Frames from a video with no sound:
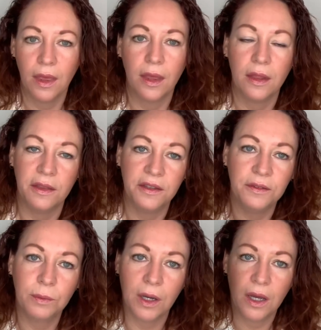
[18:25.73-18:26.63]

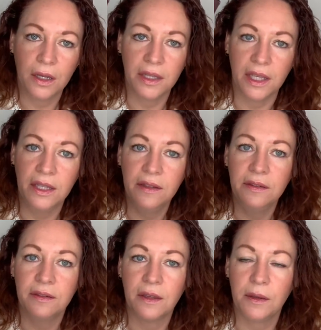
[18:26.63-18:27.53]
this one
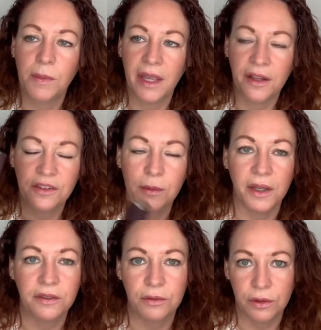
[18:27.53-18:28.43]
is my
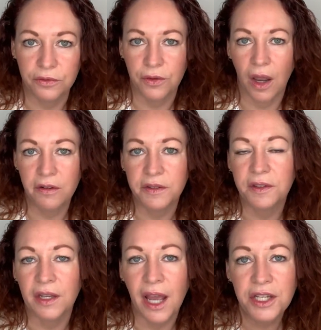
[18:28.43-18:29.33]
atomizer of Iris
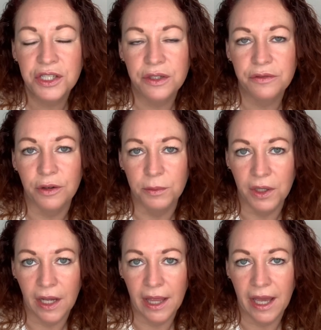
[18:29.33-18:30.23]
Ganache from
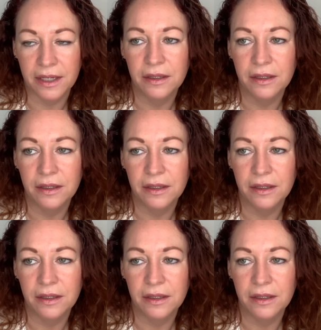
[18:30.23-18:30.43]
Guerlain.